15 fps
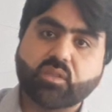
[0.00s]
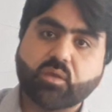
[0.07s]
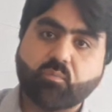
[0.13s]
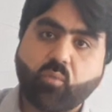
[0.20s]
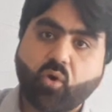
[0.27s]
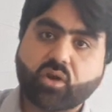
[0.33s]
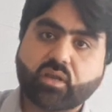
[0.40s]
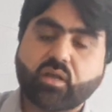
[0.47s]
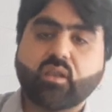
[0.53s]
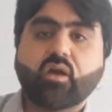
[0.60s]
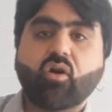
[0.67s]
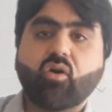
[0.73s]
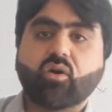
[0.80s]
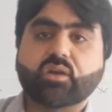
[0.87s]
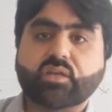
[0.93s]
the bottle
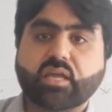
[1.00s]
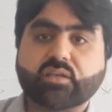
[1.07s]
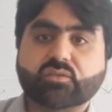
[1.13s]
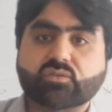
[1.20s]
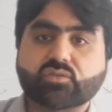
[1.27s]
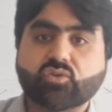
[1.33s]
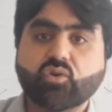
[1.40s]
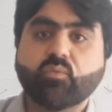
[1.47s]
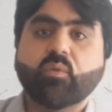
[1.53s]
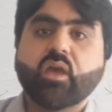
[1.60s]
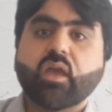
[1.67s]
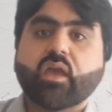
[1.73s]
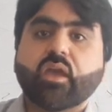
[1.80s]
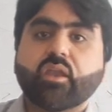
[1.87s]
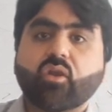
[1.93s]
or test tube
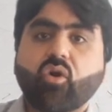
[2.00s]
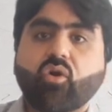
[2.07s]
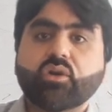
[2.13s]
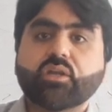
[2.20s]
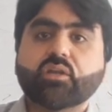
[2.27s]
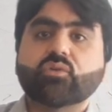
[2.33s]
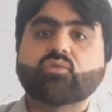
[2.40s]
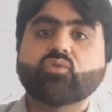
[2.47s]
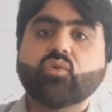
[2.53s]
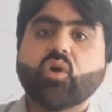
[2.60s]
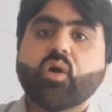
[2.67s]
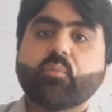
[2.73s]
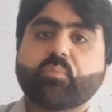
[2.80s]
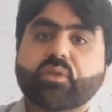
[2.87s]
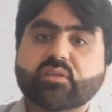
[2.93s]
in order to
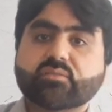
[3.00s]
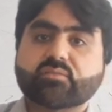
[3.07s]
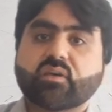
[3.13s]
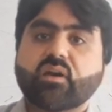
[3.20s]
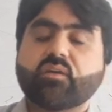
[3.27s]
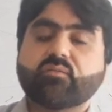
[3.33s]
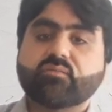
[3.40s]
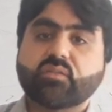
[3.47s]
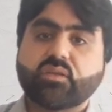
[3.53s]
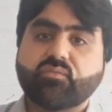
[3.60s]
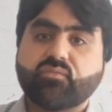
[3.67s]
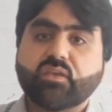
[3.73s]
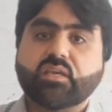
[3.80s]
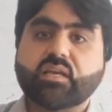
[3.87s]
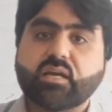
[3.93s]
preserve the
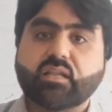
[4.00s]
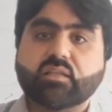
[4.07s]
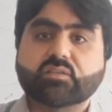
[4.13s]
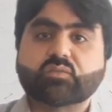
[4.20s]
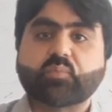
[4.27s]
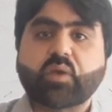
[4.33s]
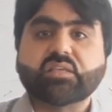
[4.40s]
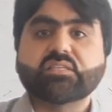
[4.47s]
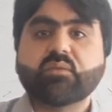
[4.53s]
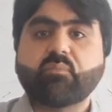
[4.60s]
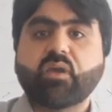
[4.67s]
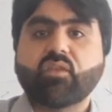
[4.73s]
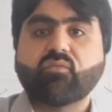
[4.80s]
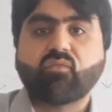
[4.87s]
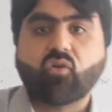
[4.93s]
fecal
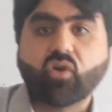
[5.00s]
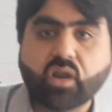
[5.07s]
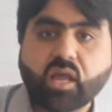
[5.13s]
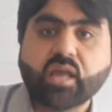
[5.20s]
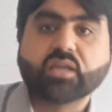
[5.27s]
specimen for